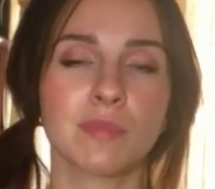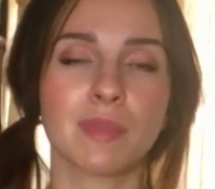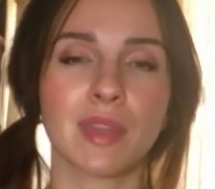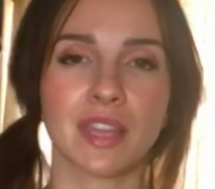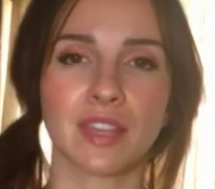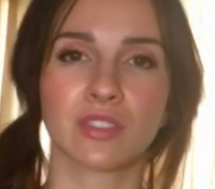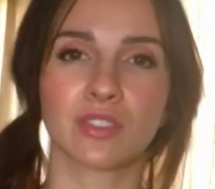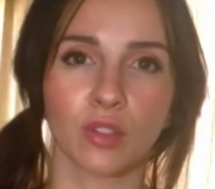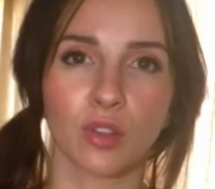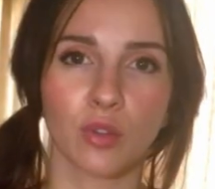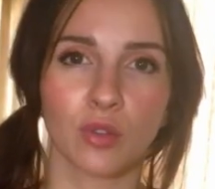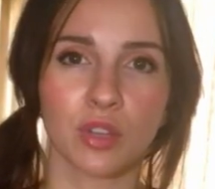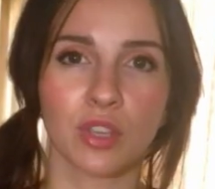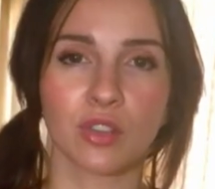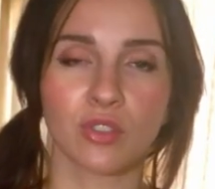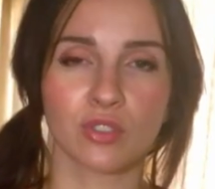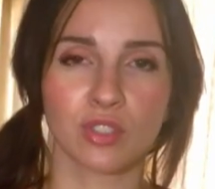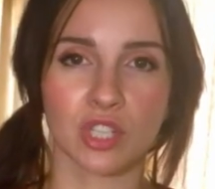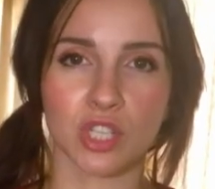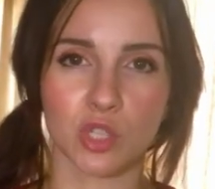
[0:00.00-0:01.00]
makes unloading
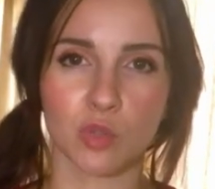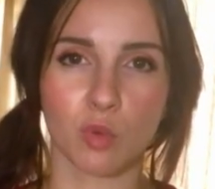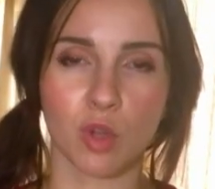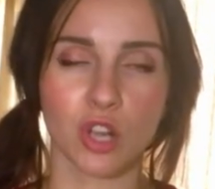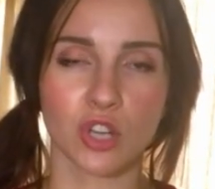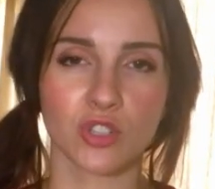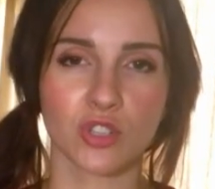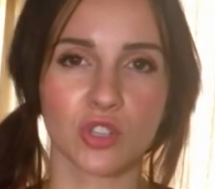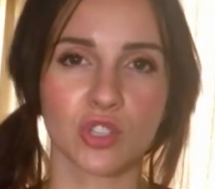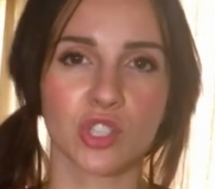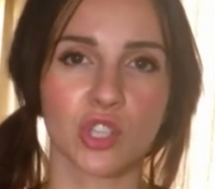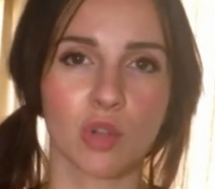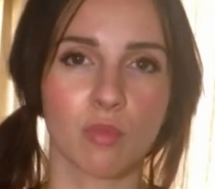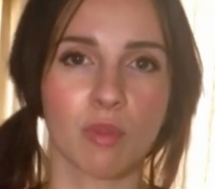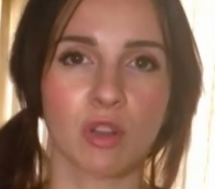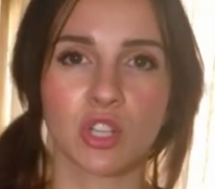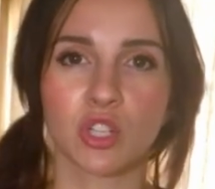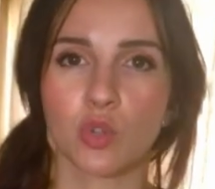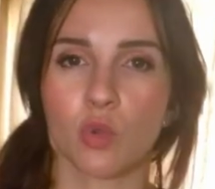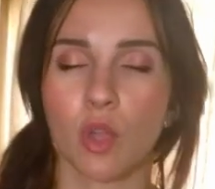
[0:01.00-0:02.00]
your dishwasher so
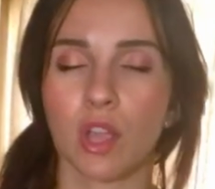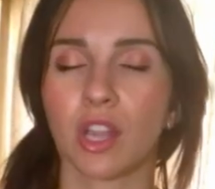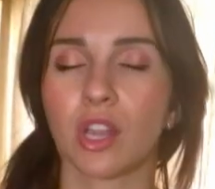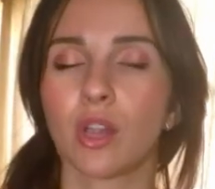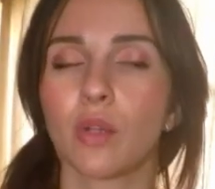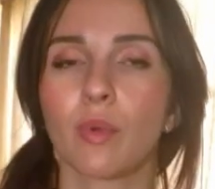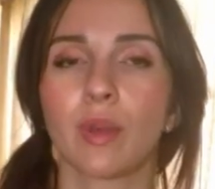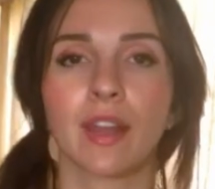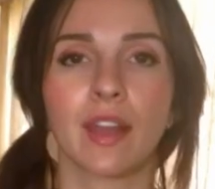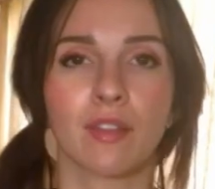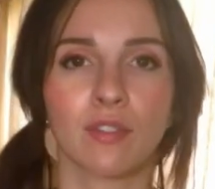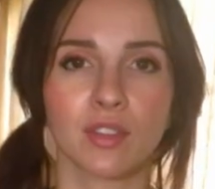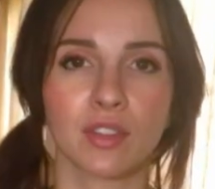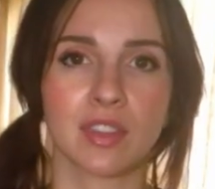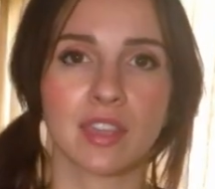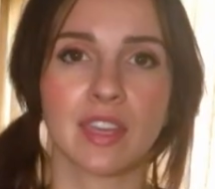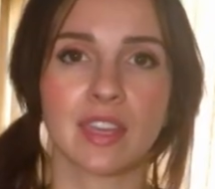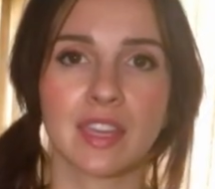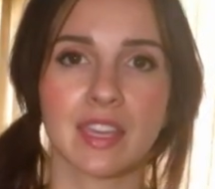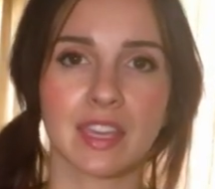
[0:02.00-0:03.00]
much quicker when
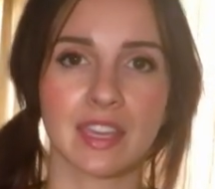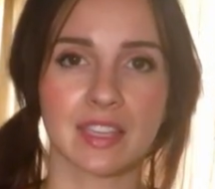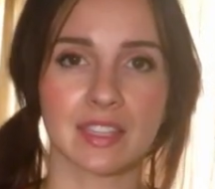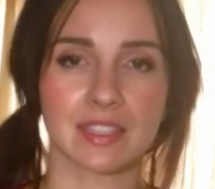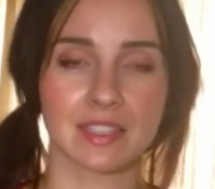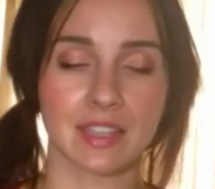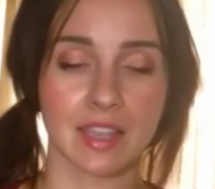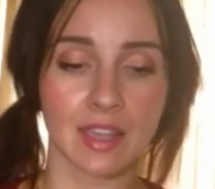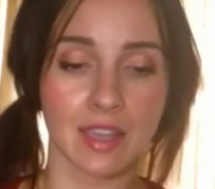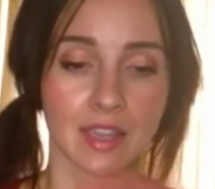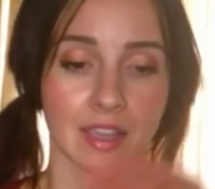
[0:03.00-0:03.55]
everything is